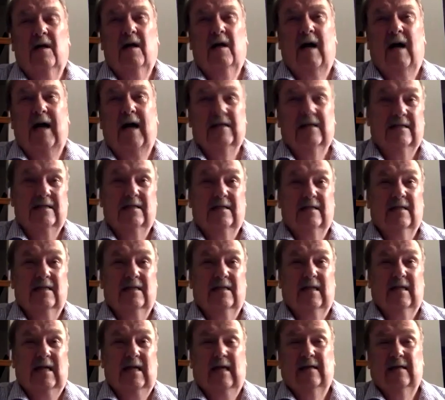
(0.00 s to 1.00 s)
as
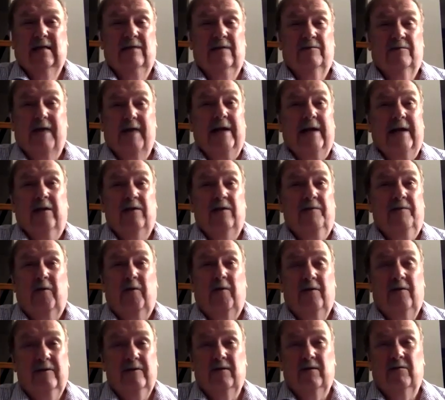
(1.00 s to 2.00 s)
a regular
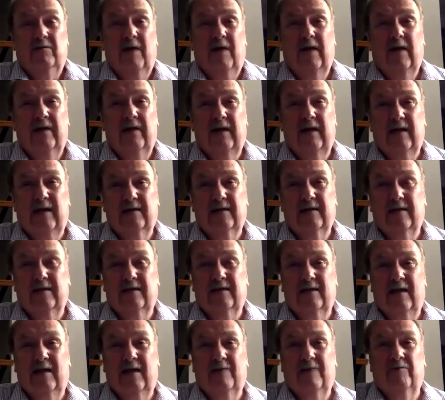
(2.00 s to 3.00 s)
person rather than as a
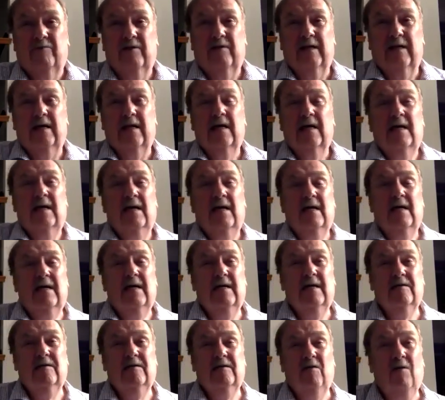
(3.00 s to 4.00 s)
celebrity.
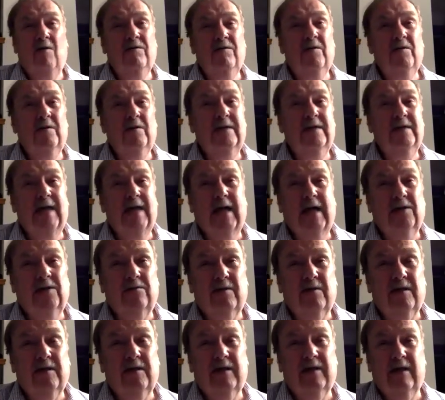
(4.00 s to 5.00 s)
It's also a
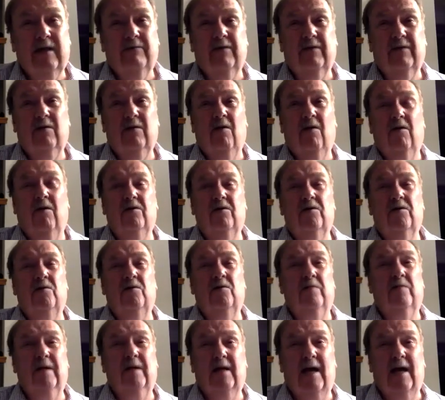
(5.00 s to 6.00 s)
dangerous thing because
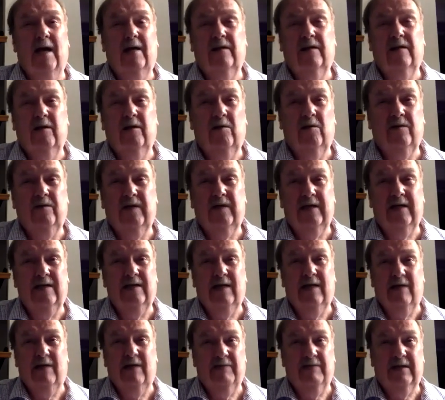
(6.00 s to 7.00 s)
you realize those
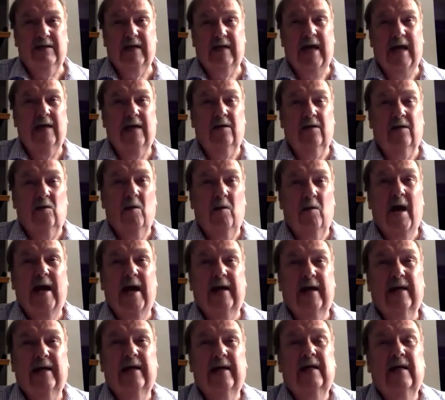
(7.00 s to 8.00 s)
things can be taken
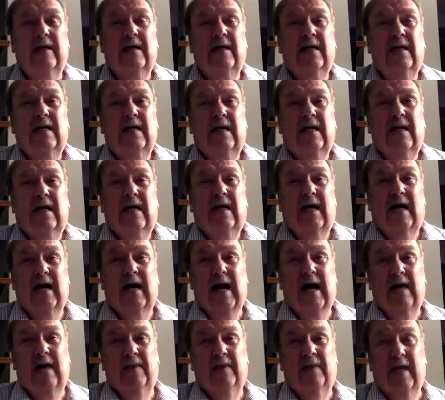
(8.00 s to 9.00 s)
away,
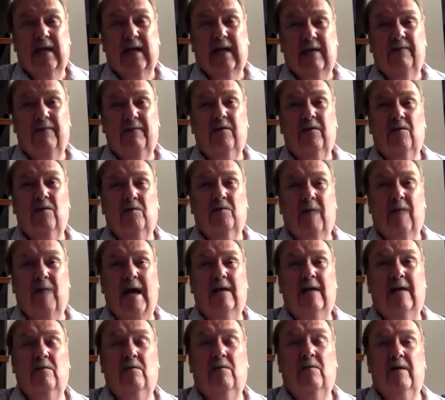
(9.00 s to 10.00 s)
and that if you
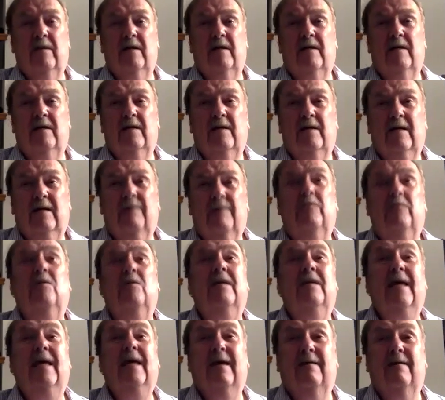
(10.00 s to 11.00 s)

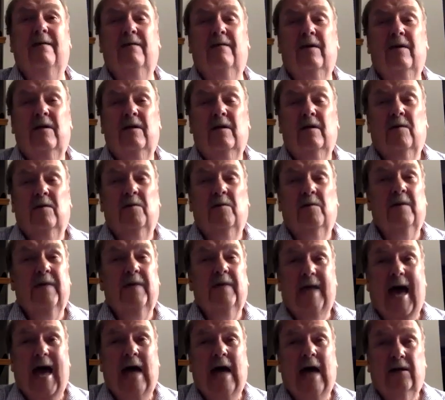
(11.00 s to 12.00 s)
live with
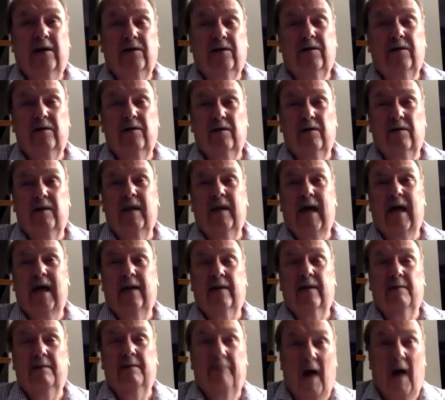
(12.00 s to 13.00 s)
the attitude
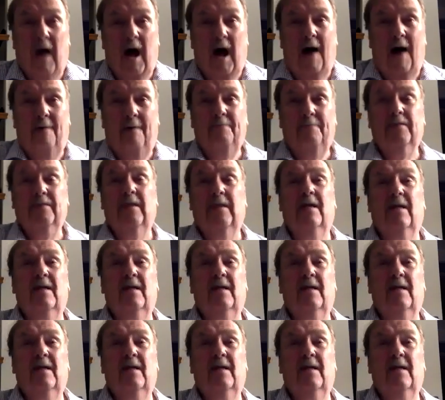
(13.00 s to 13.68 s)
that the bomb